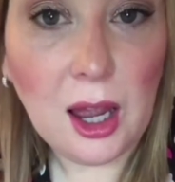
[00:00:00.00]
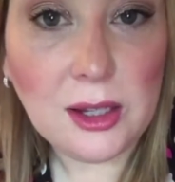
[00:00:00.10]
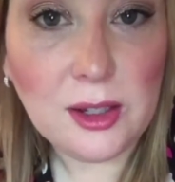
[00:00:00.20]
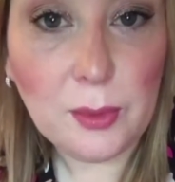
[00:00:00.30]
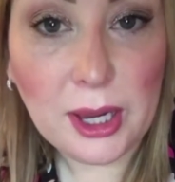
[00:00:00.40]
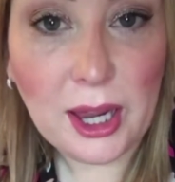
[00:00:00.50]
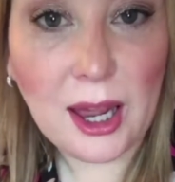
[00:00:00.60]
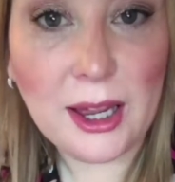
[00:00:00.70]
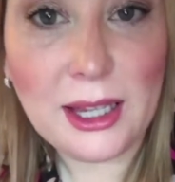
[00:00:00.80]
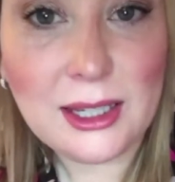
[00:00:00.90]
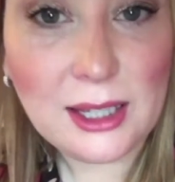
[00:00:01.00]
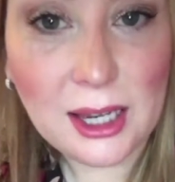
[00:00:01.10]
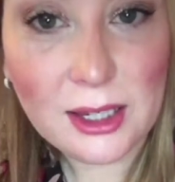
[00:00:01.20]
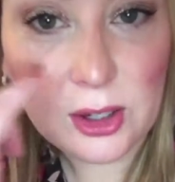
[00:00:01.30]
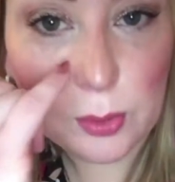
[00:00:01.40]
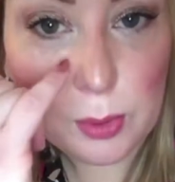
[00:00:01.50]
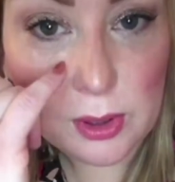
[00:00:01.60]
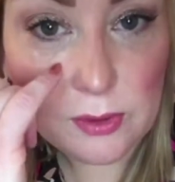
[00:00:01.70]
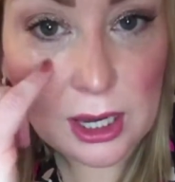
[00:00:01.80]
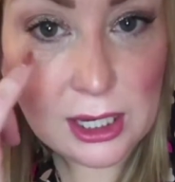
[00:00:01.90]
Under my eyes, there's a
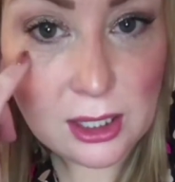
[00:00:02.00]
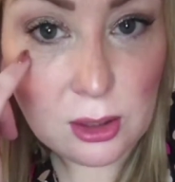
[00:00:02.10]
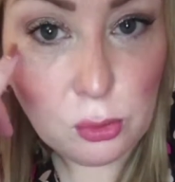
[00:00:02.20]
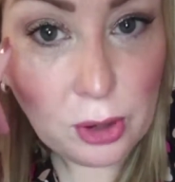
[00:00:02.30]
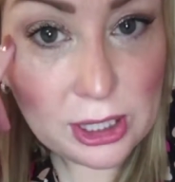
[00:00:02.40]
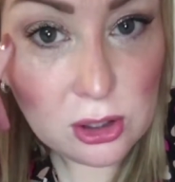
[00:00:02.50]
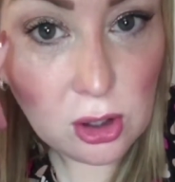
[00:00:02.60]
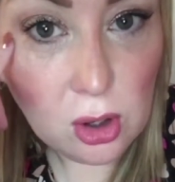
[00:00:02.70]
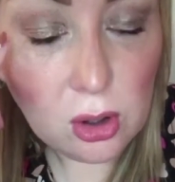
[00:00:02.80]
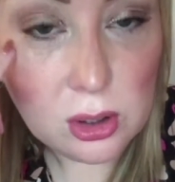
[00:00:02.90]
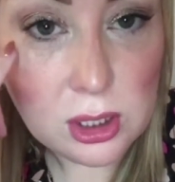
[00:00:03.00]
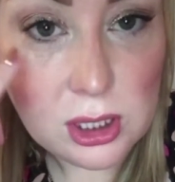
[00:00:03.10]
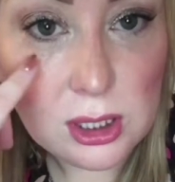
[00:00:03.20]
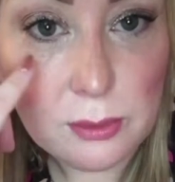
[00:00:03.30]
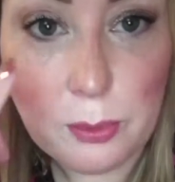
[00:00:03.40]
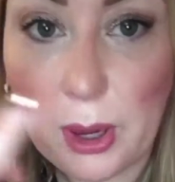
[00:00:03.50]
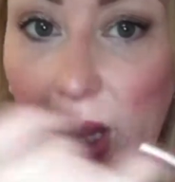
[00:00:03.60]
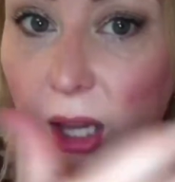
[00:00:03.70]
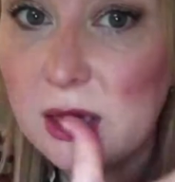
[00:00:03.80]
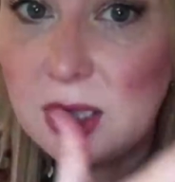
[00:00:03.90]
couple of like little red dots,
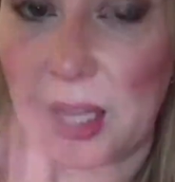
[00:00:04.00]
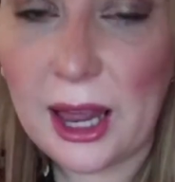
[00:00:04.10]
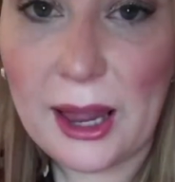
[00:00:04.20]
but